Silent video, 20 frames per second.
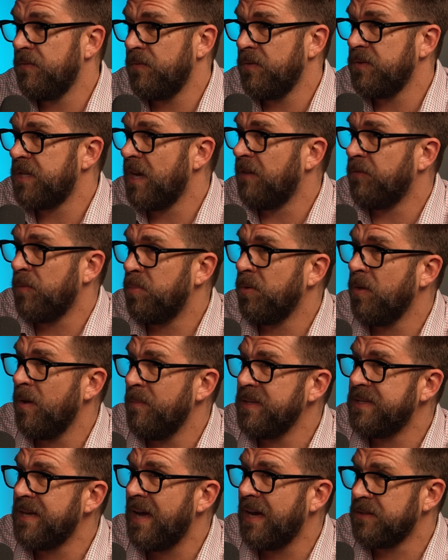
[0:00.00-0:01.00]

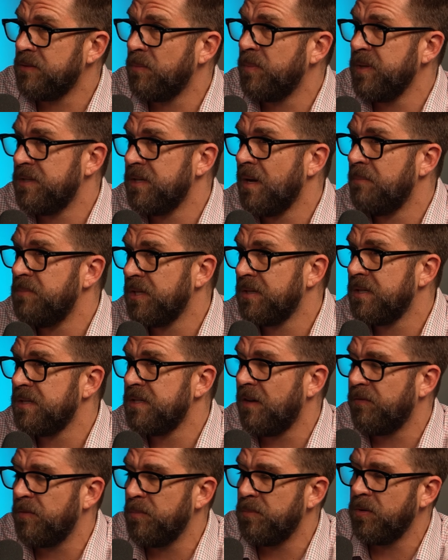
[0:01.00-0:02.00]
Self-employment tax will be subject to
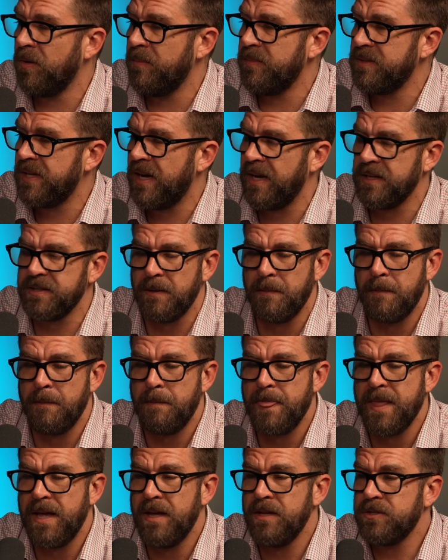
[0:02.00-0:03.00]
self-employment tax.
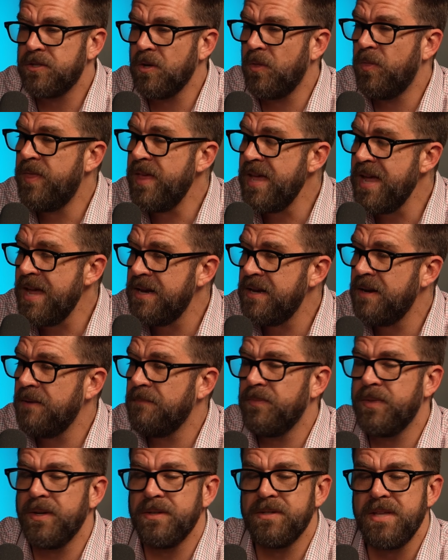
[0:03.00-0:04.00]
So then
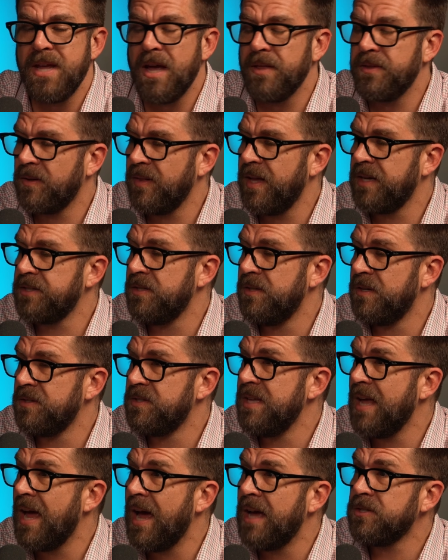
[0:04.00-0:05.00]
there's the other election. There's
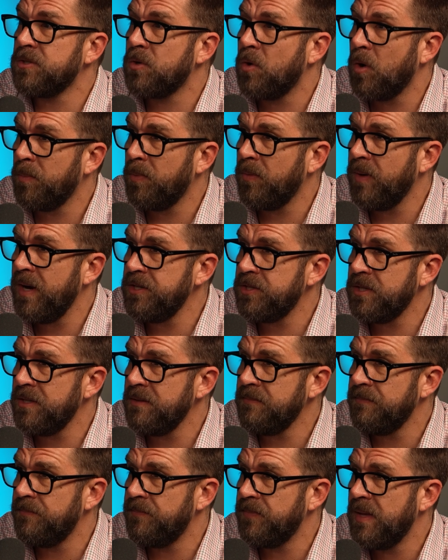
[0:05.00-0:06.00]
the S
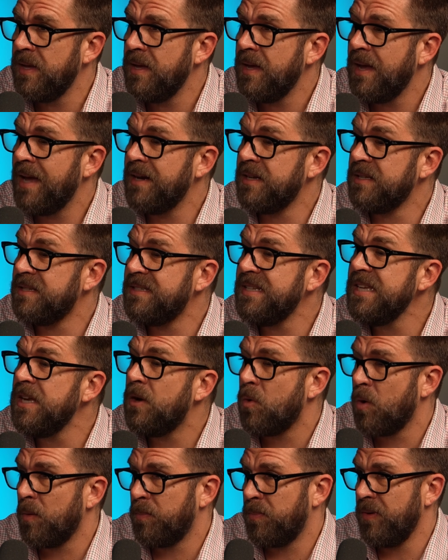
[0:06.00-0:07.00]
corporation and a C
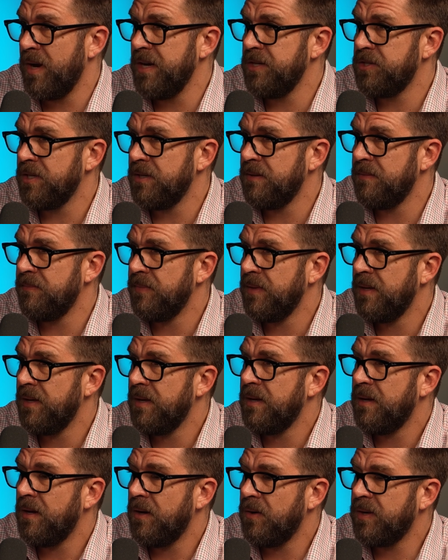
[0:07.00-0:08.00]
corporation.
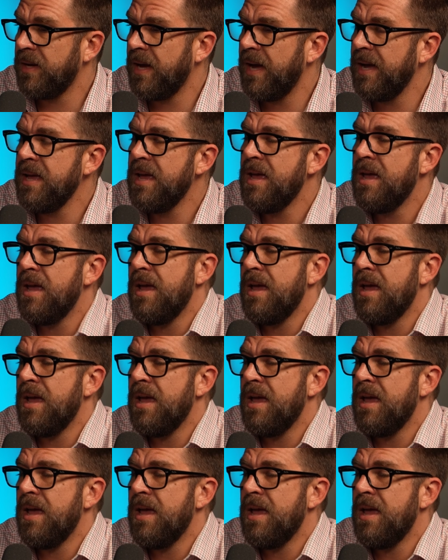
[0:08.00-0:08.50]
Okay,